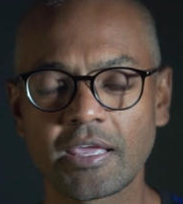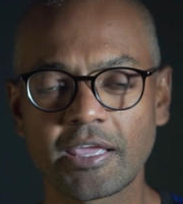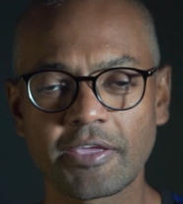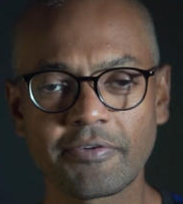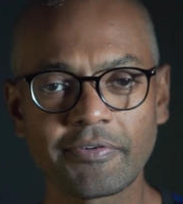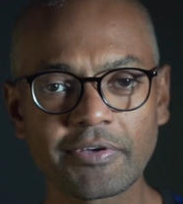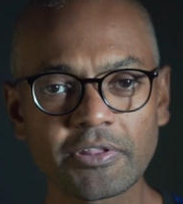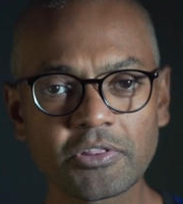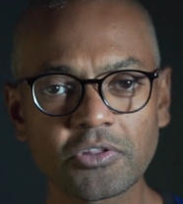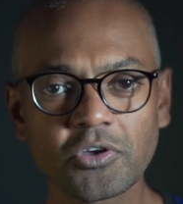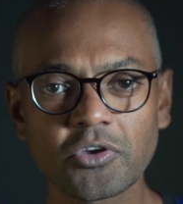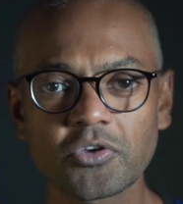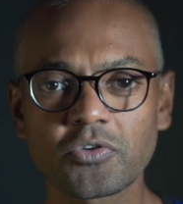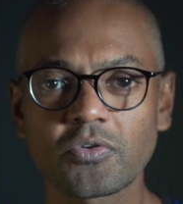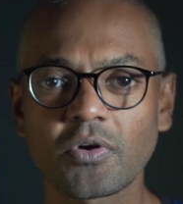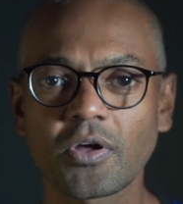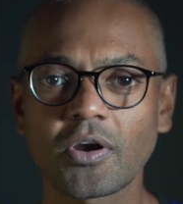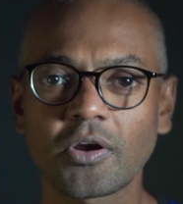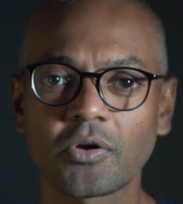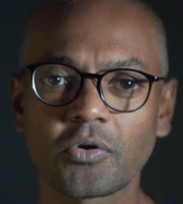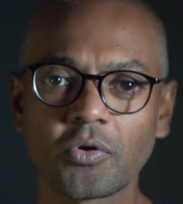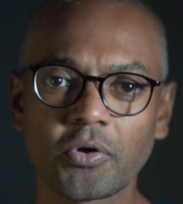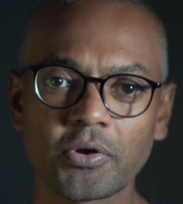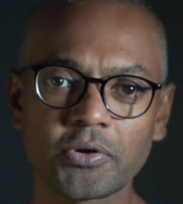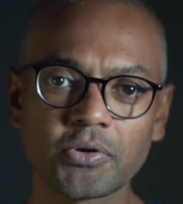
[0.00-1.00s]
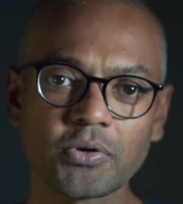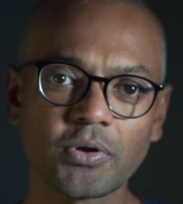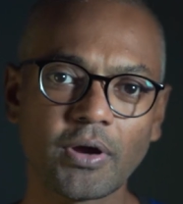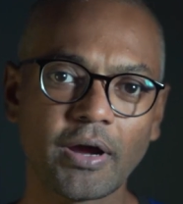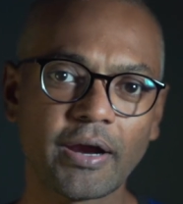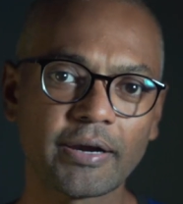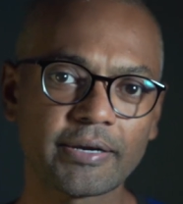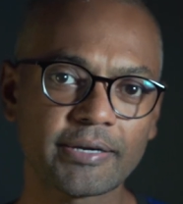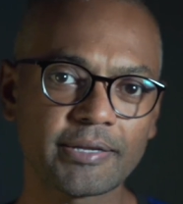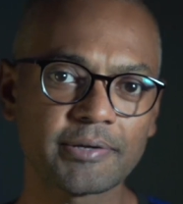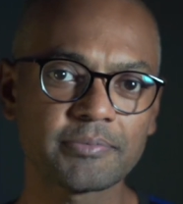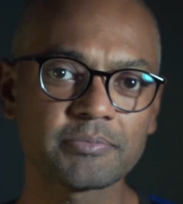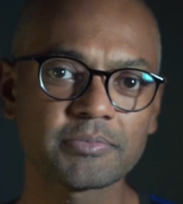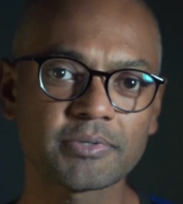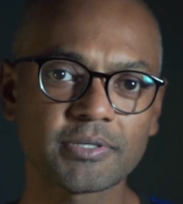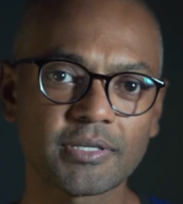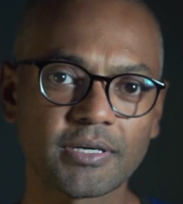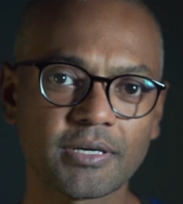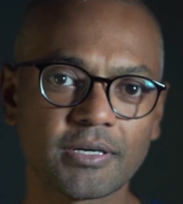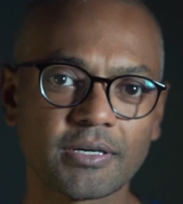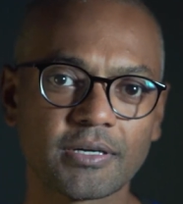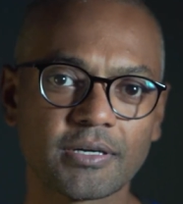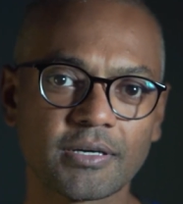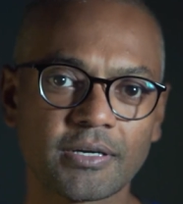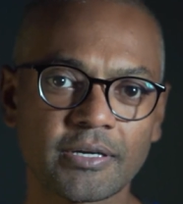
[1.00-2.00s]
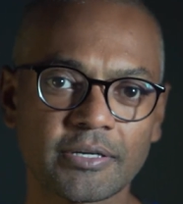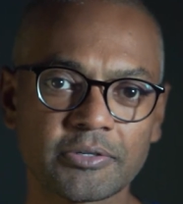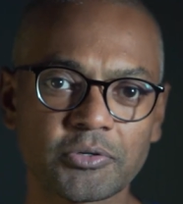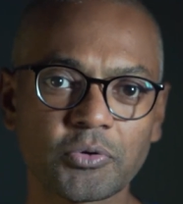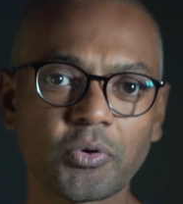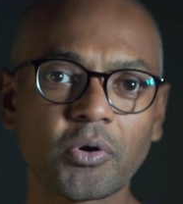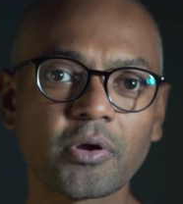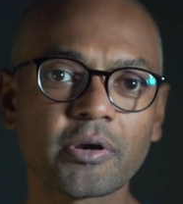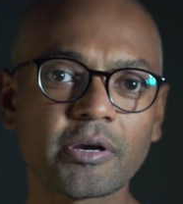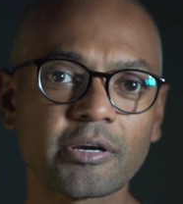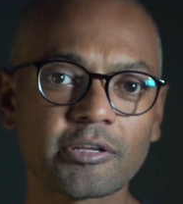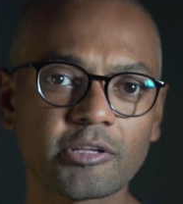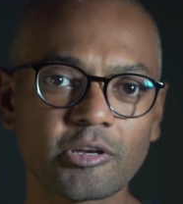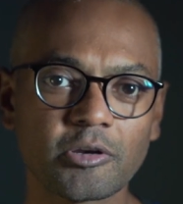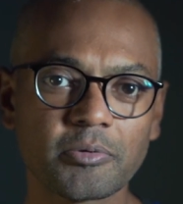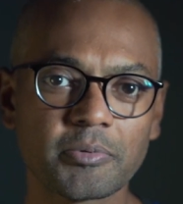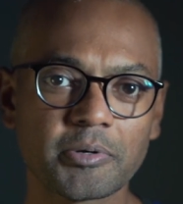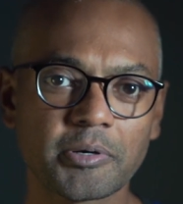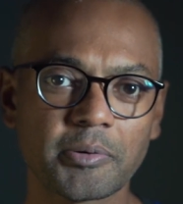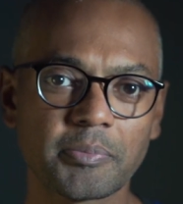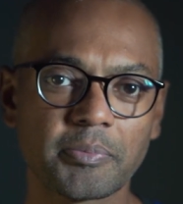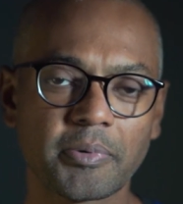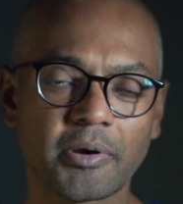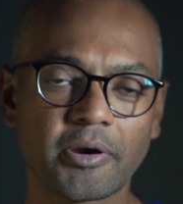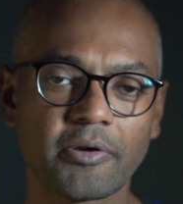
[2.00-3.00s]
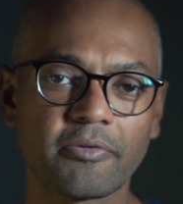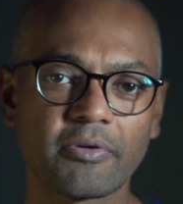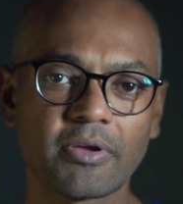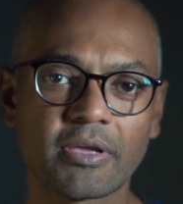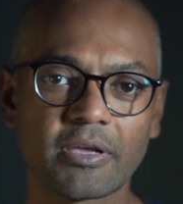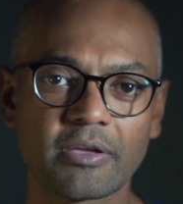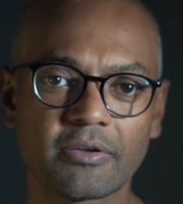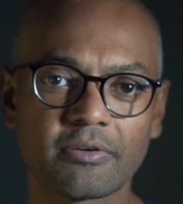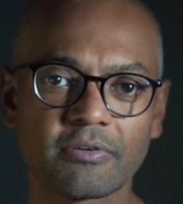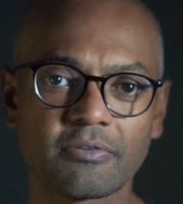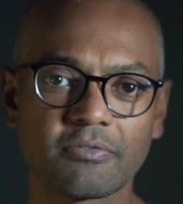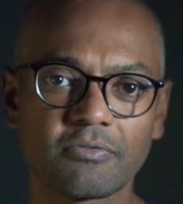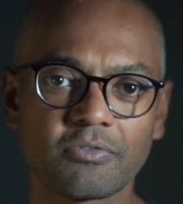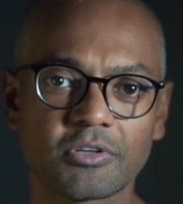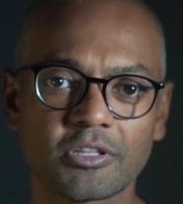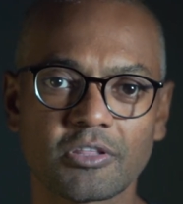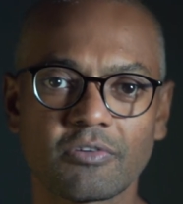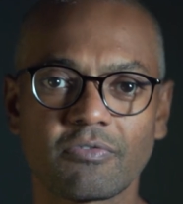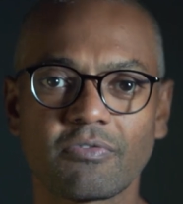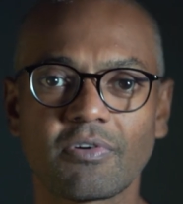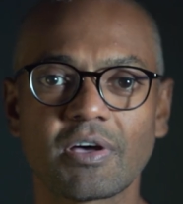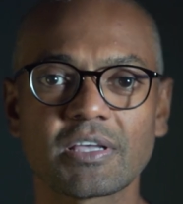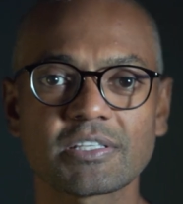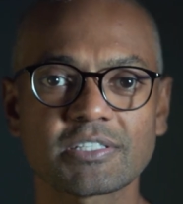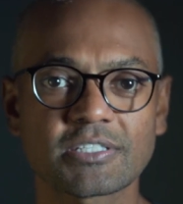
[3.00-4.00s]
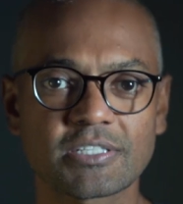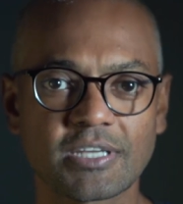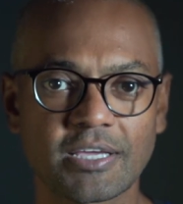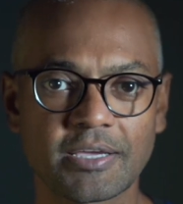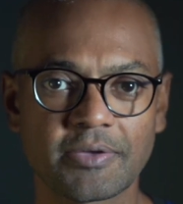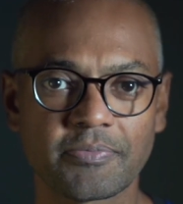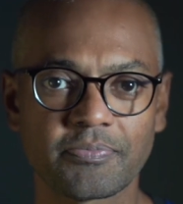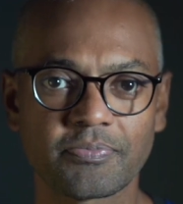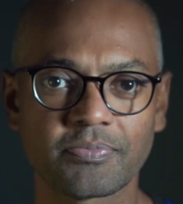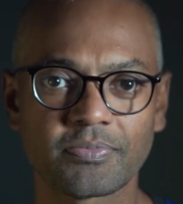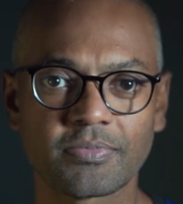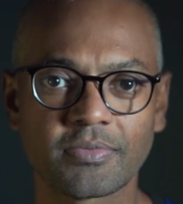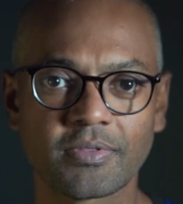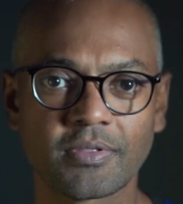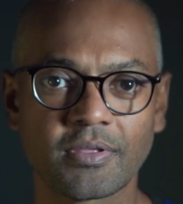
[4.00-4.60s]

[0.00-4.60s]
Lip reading: Even though you are going to attempt a 200-kilometer brevet the first time,